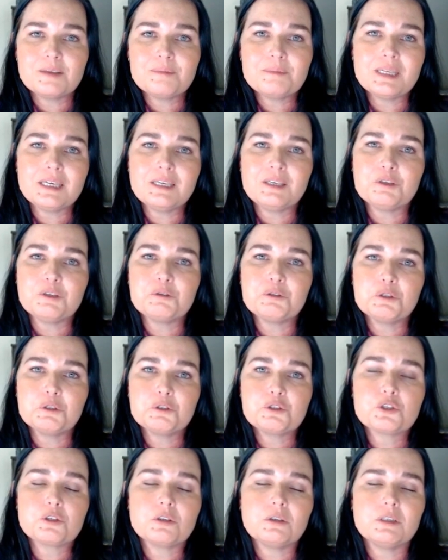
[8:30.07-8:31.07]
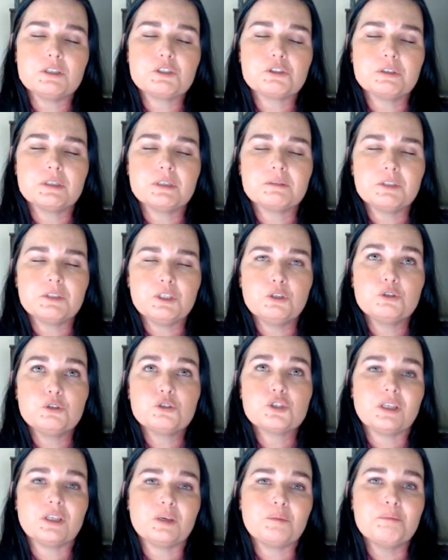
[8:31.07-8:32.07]
something you usually you
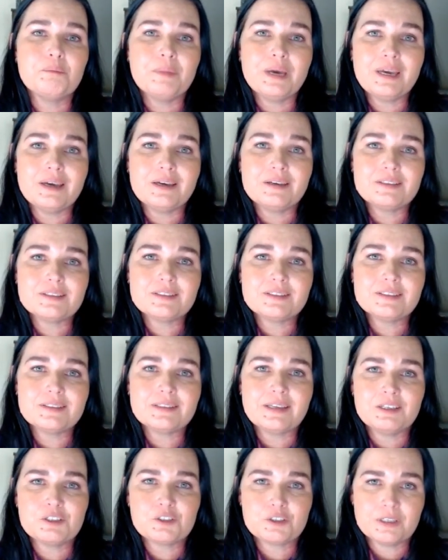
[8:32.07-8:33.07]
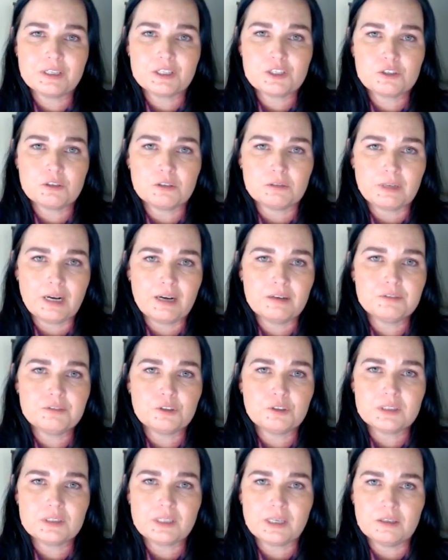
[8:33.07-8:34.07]
usually miss in traditional
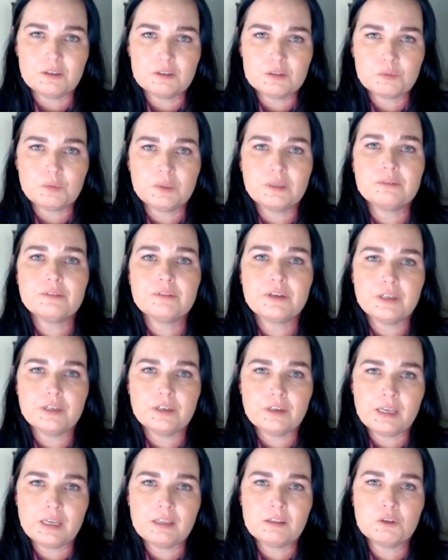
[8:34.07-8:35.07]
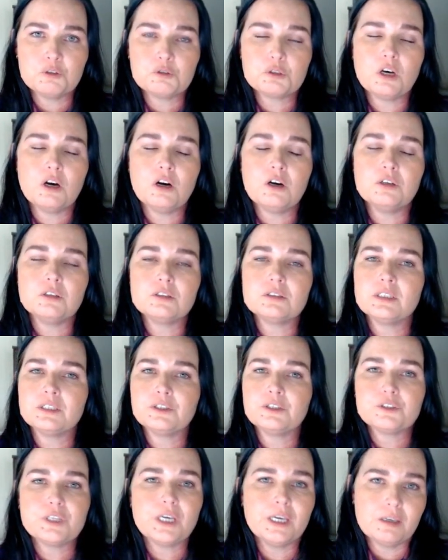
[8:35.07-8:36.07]
raffle sales. Whenever you're in those halls
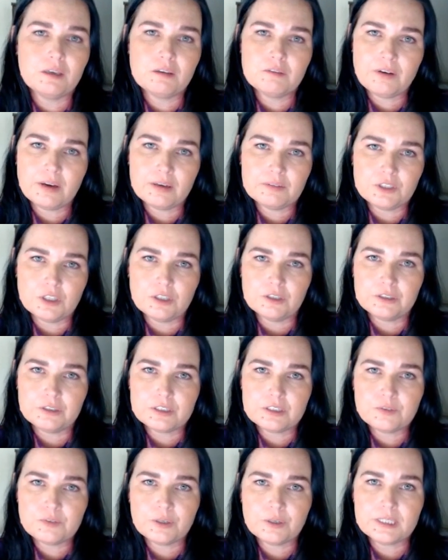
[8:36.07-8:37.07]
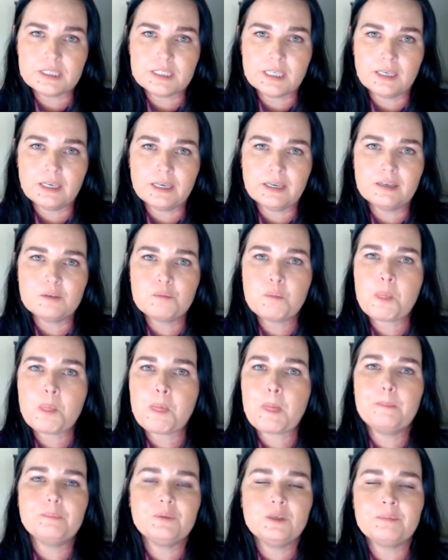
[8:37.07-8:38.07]
and you're taking five dollars for a ticket,
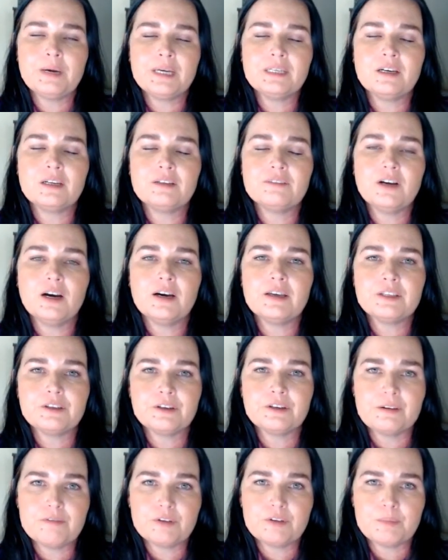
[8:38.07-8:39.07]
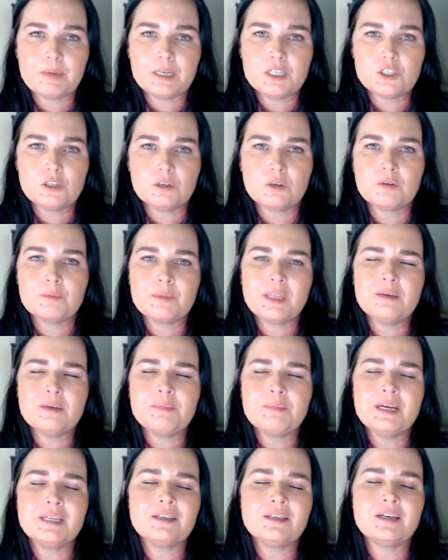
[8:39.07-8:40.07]
you might not have gotten their information, or they
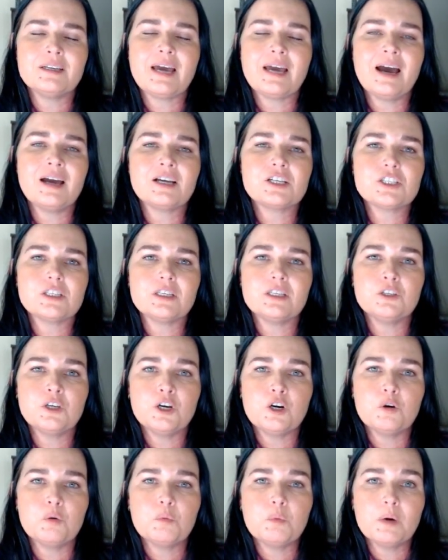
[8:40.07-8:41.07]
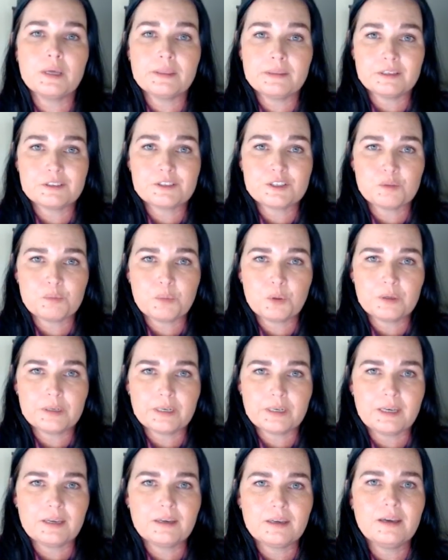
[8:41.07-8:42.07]
might not actually know what they're
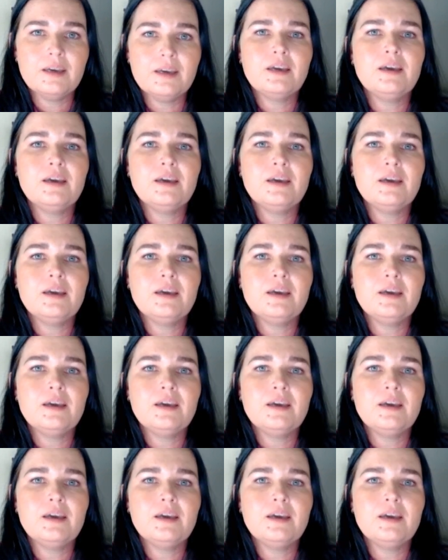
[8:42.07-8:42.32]
supporting.